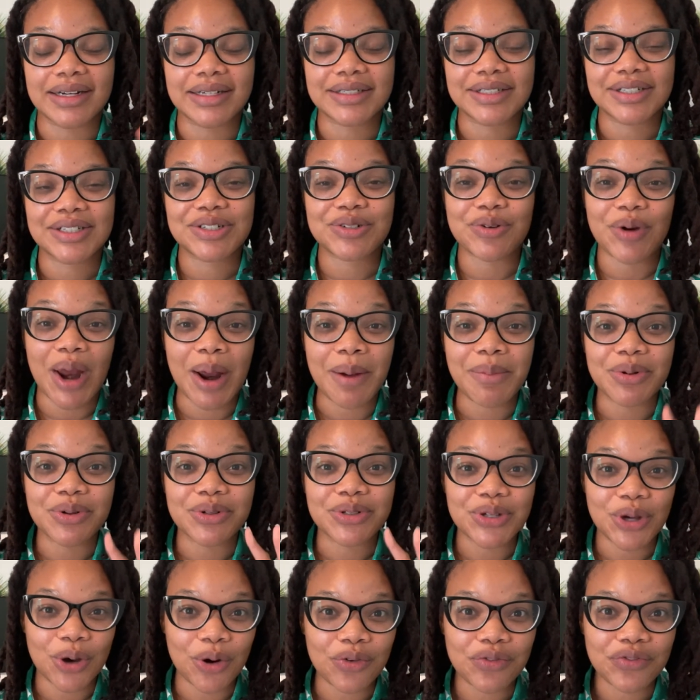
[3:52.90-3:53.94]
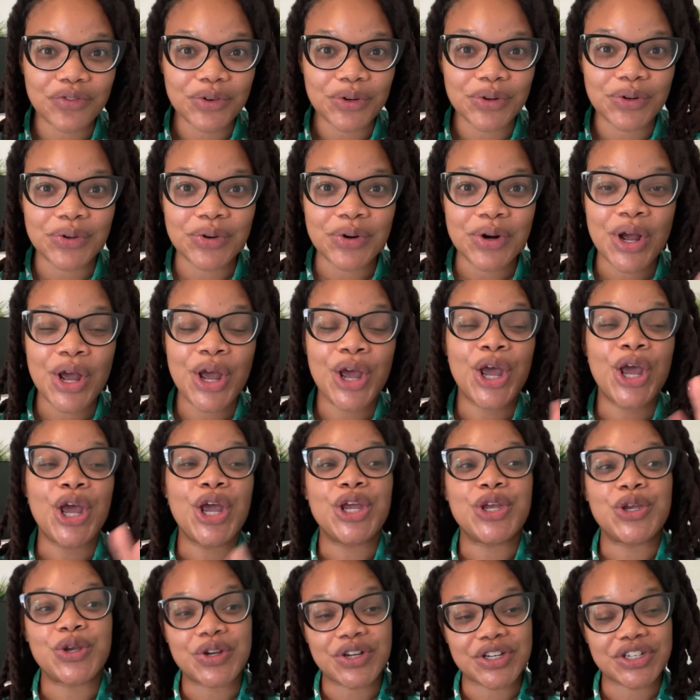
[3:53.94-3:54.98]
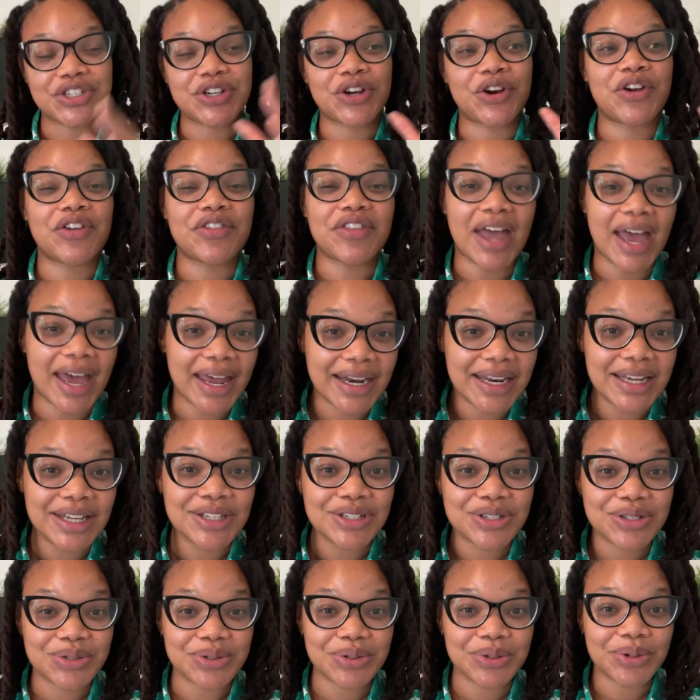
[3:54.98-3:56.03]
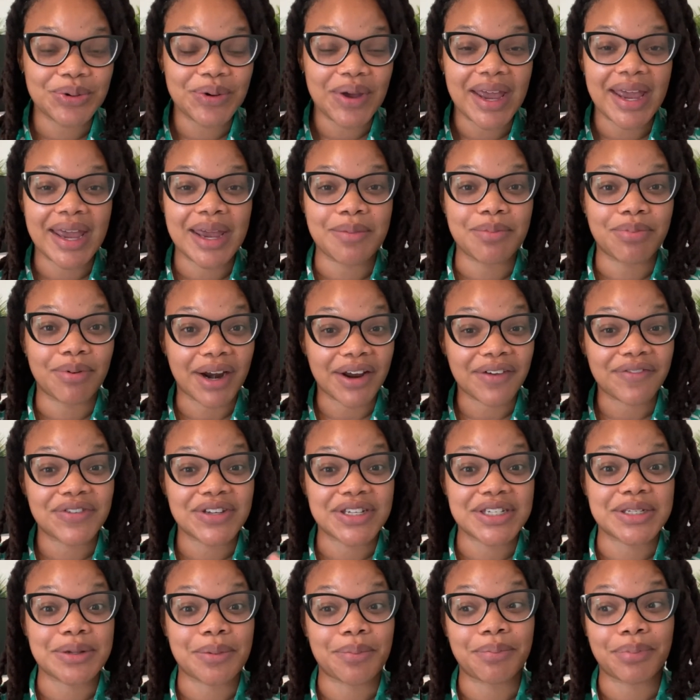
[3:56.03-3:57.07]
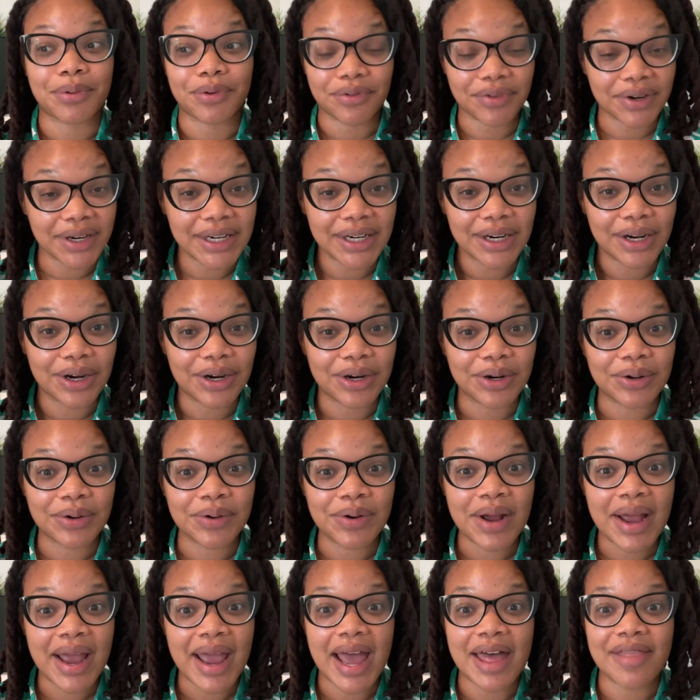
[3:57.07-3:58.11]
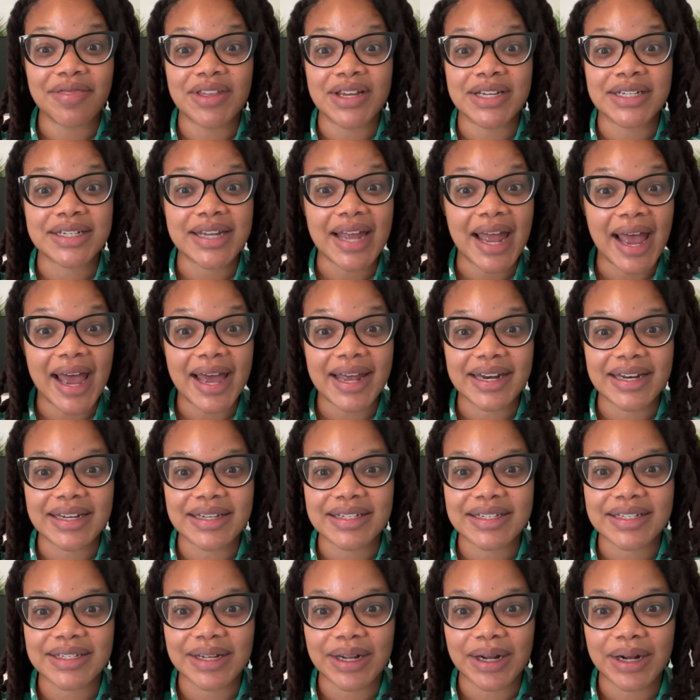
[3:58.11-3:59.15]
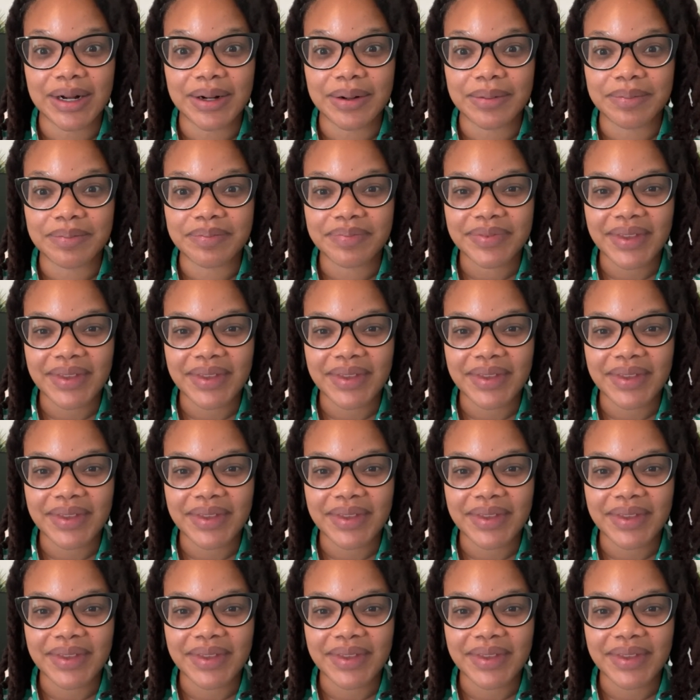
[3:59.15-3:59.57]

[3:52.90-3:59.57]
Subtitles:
scrambled tofu, you could turn that into a breakfast burrito and just add in some,